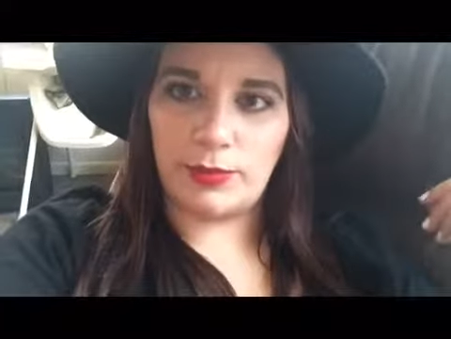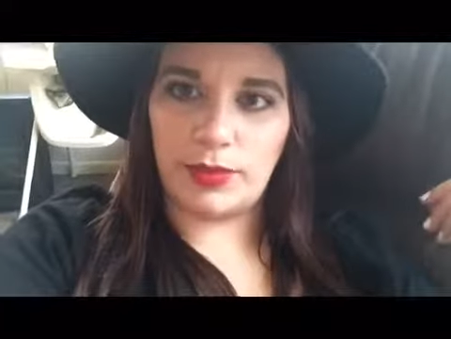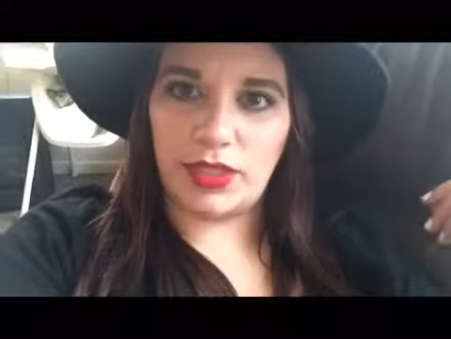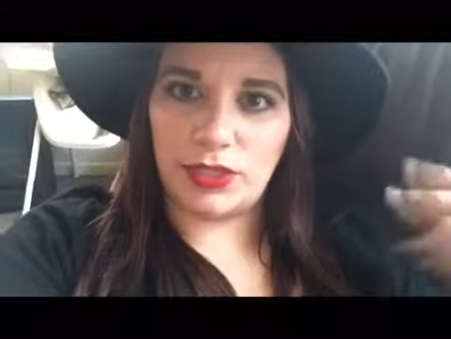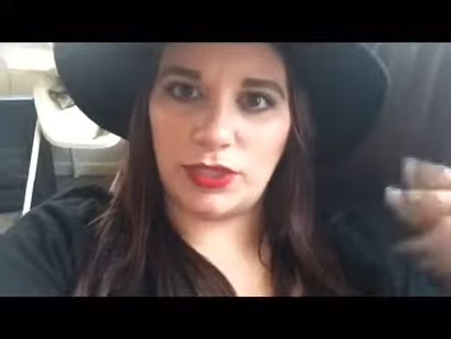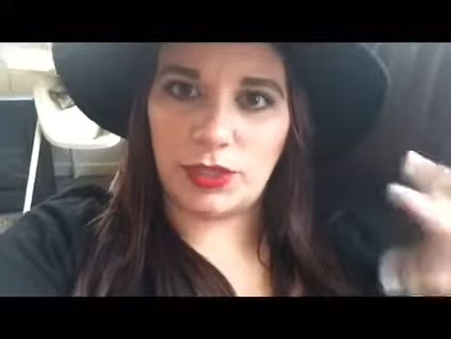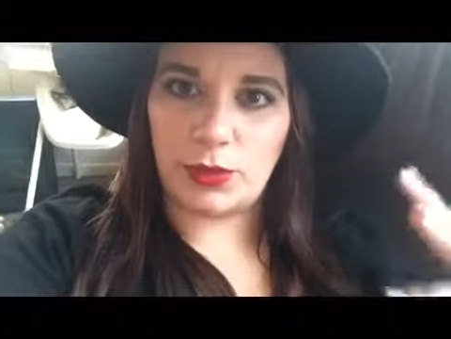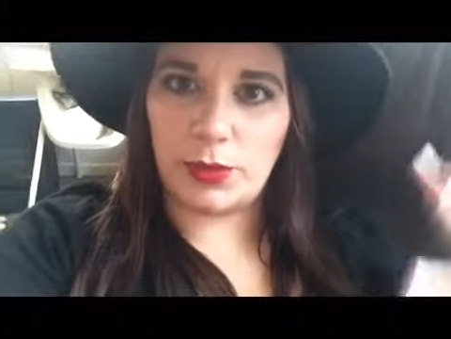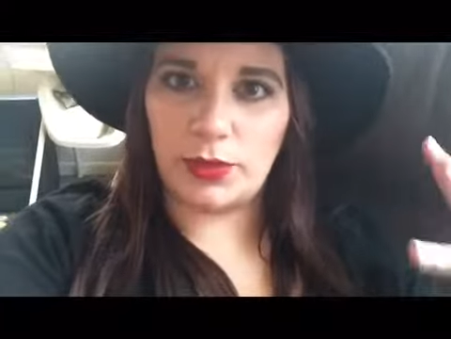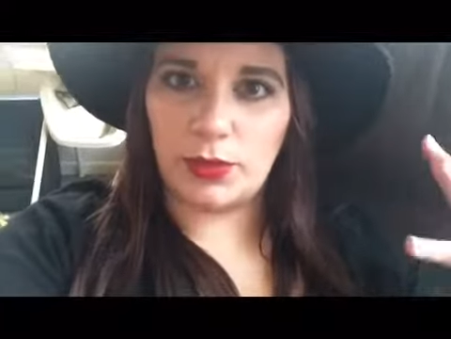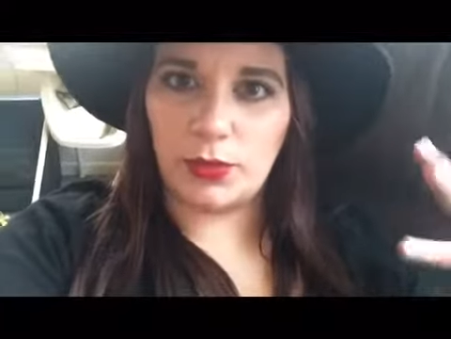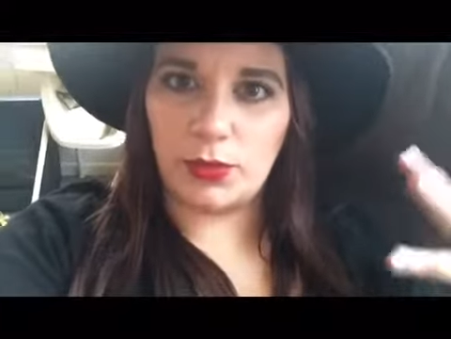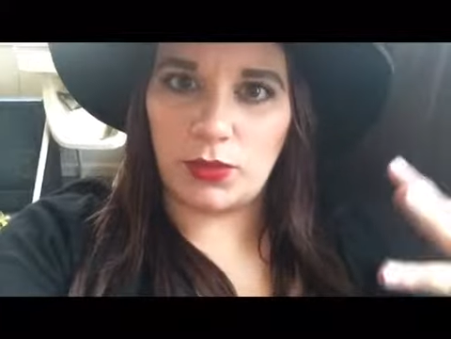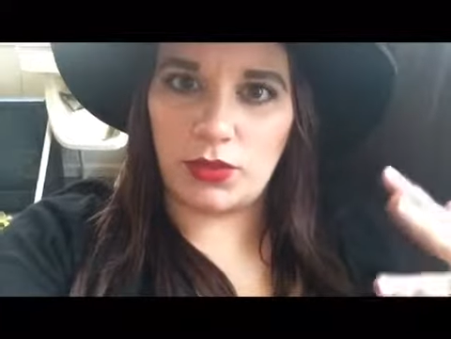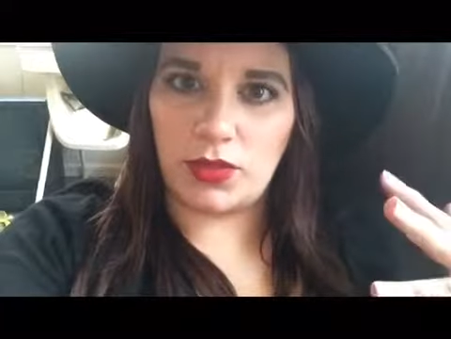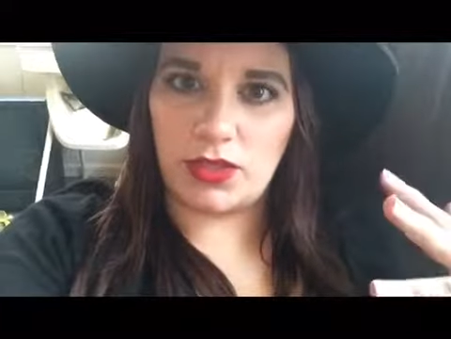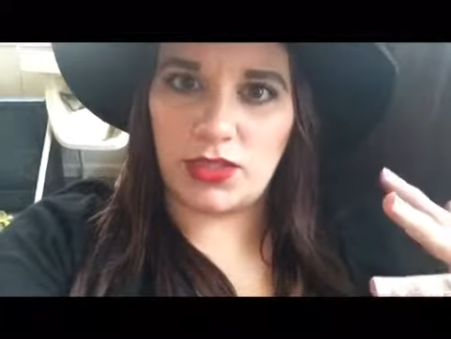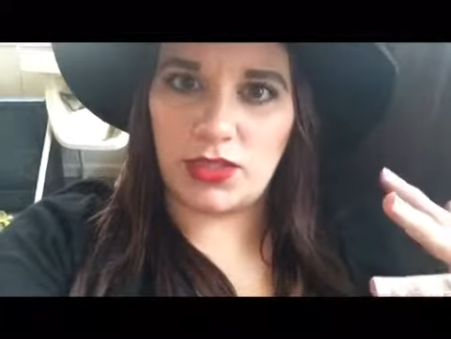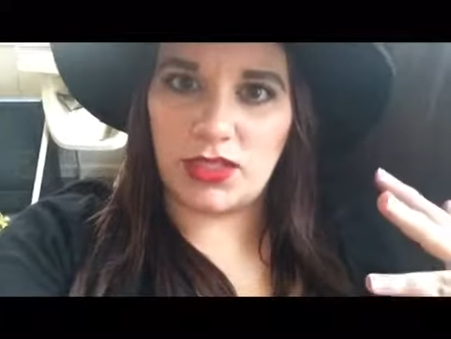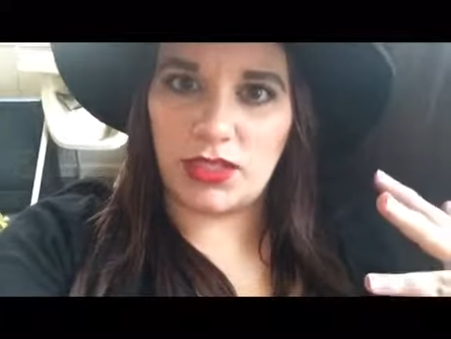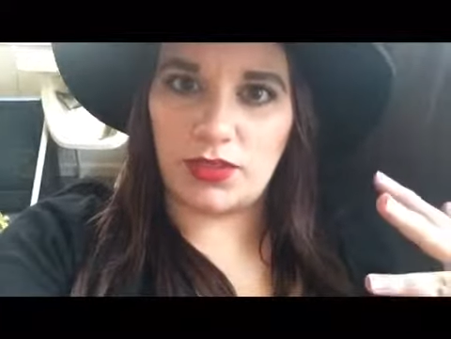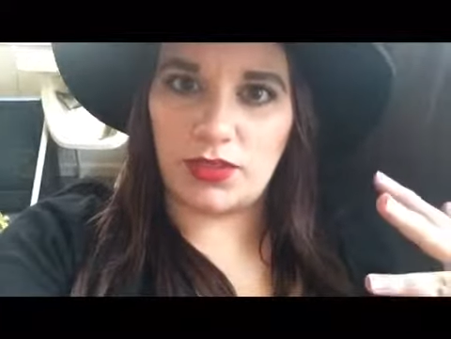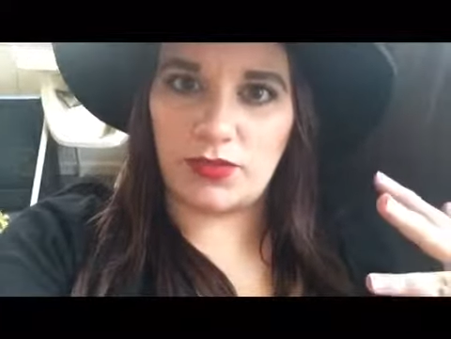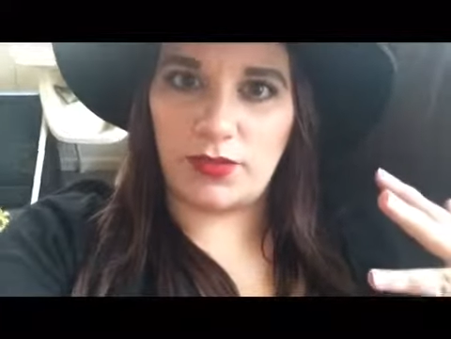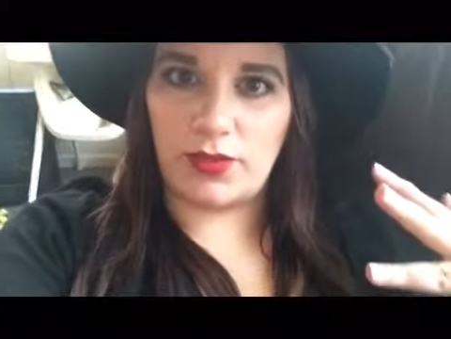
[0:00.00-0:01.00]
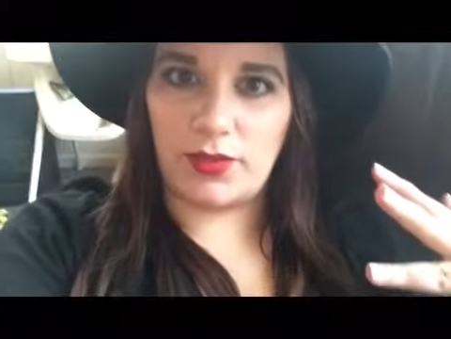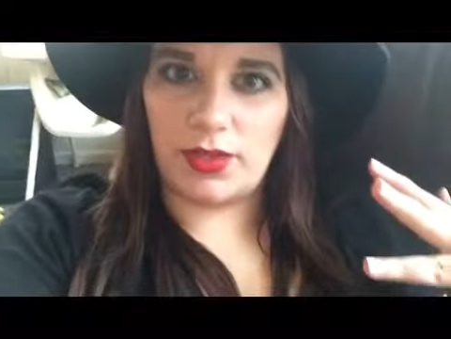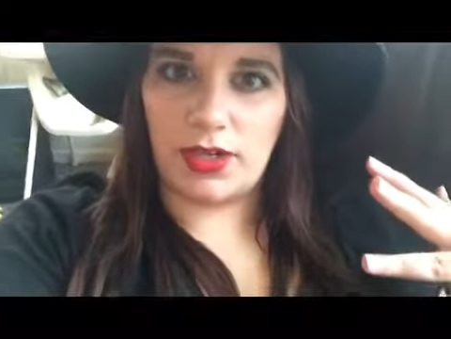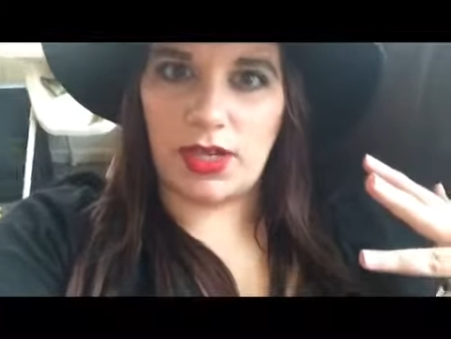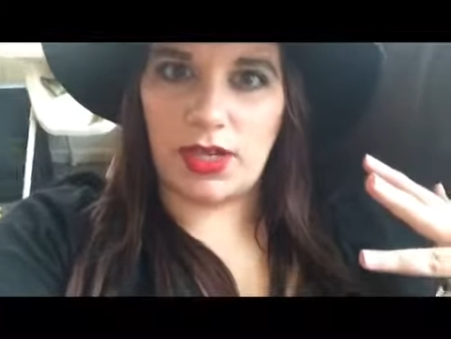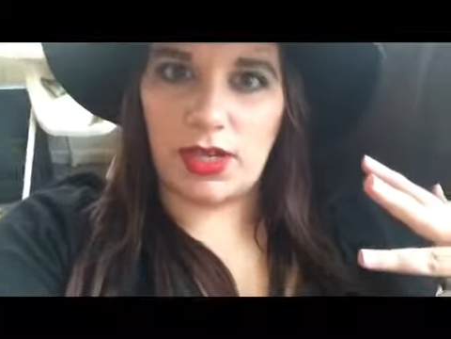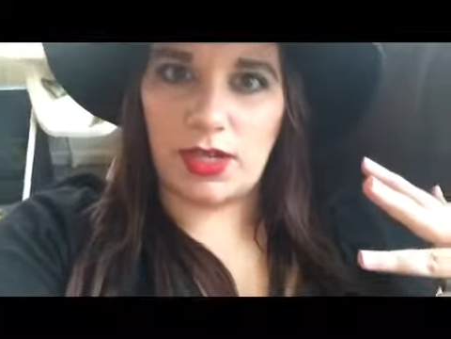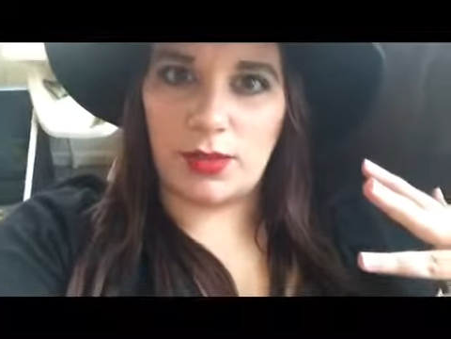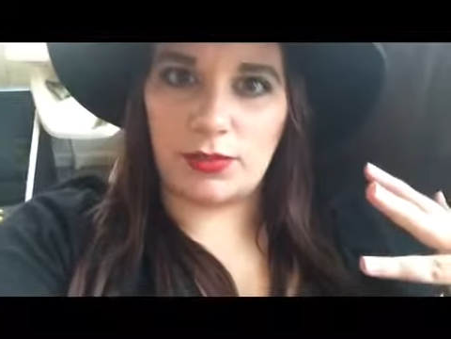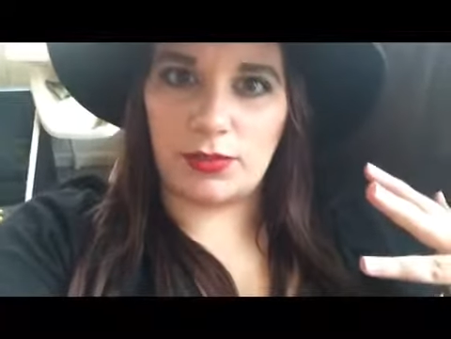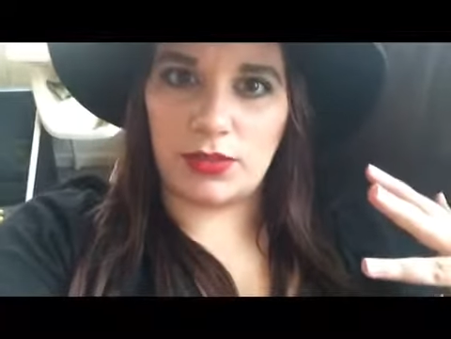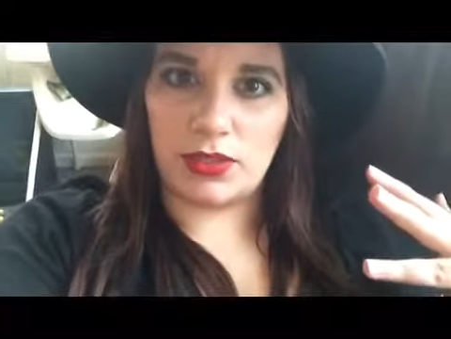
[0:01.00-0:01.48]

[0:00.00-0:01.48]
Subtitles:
I just put Warren down for a nap